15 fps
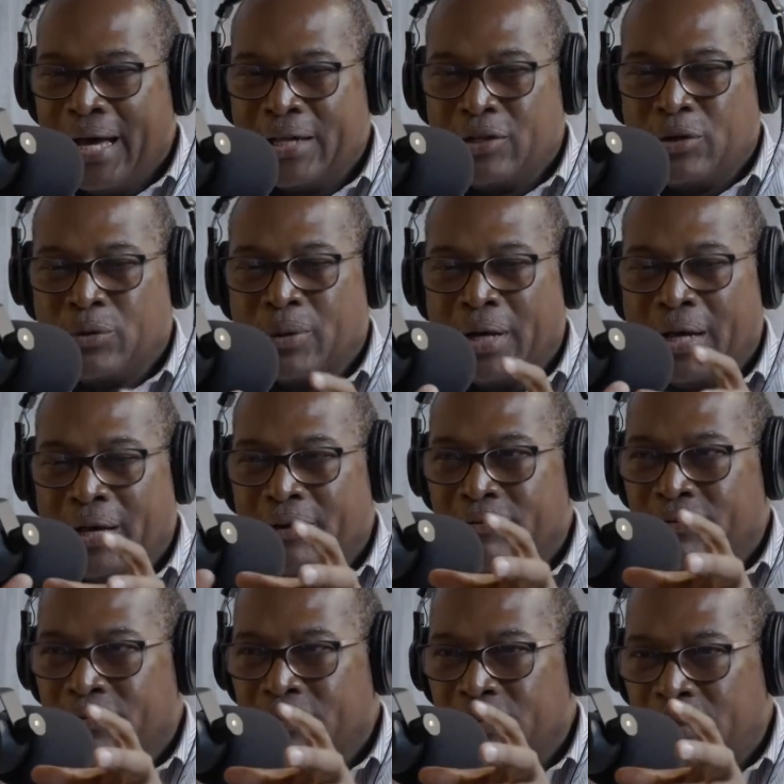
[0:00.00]
and you
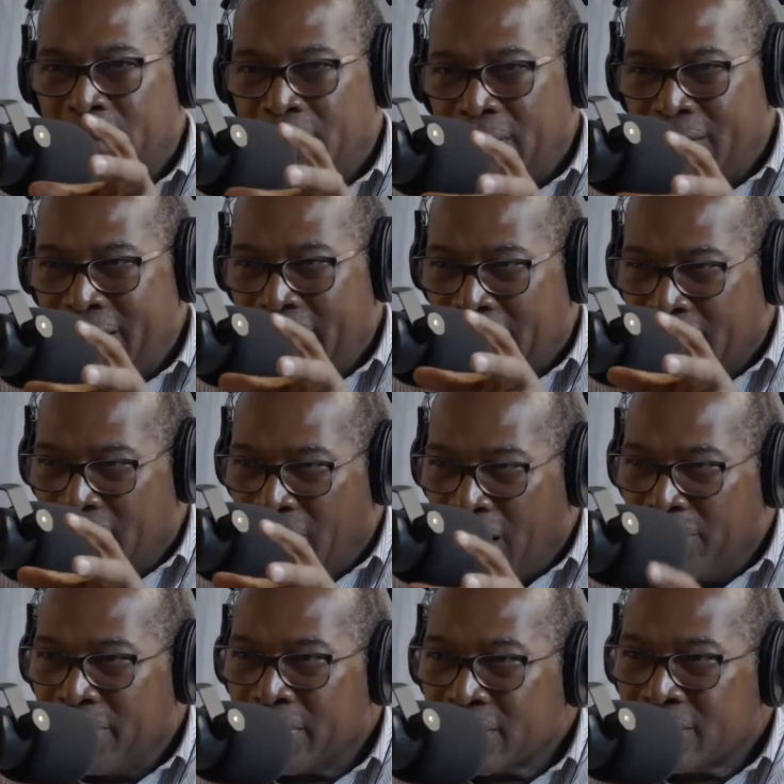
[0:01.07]
have the
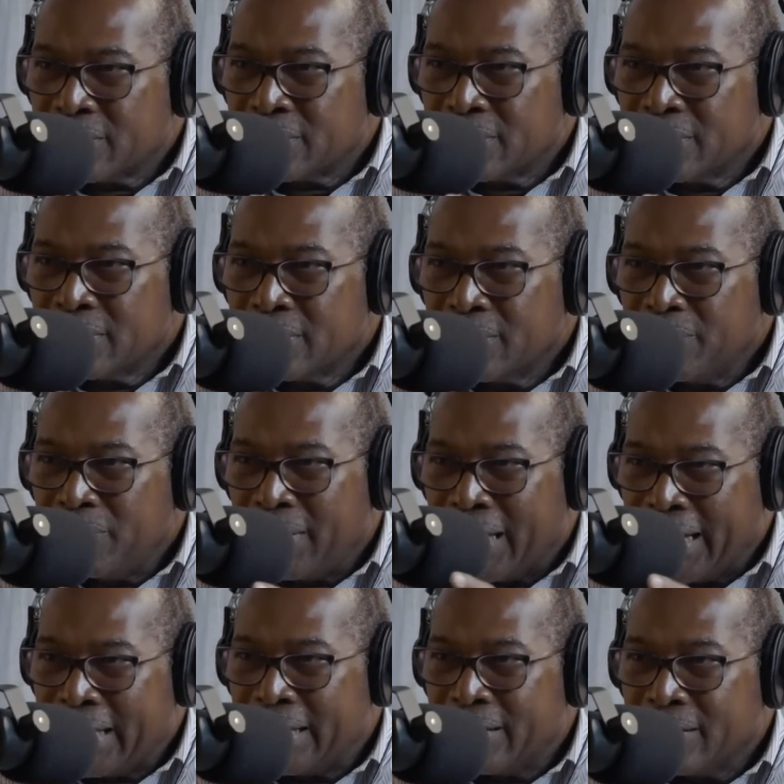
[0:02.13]
economics
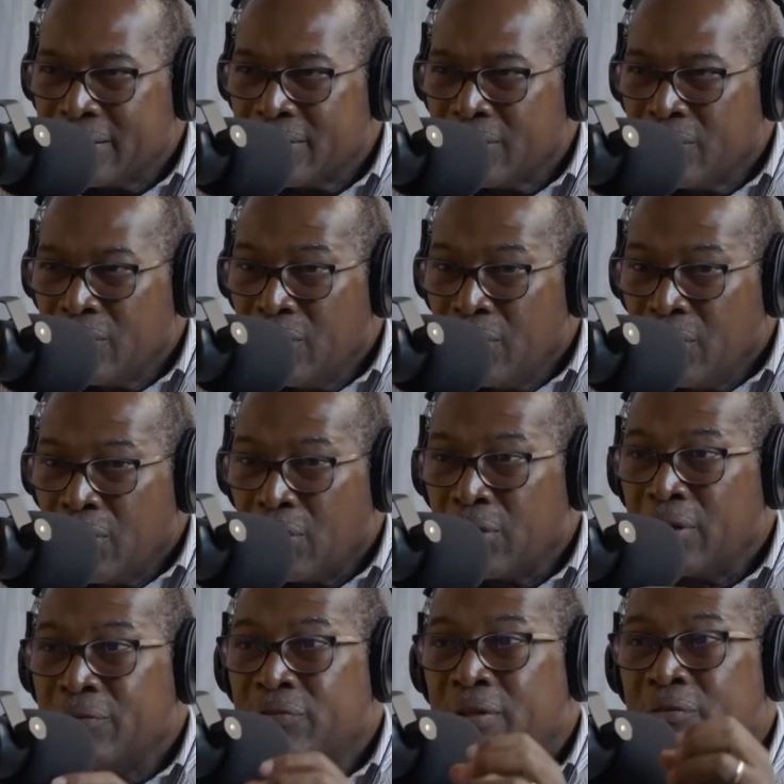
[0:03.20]
behind it,
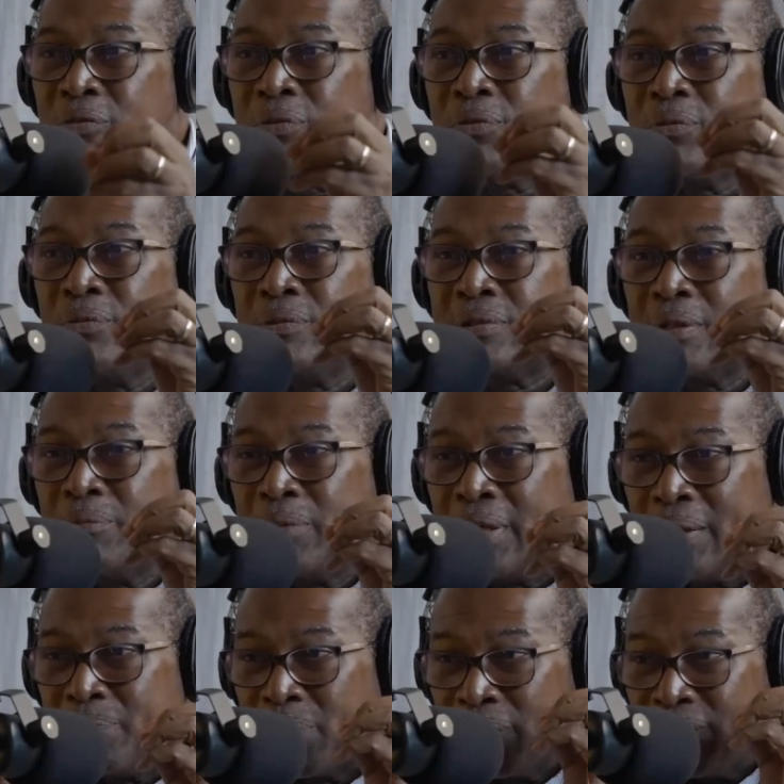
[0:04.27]
or even if somebody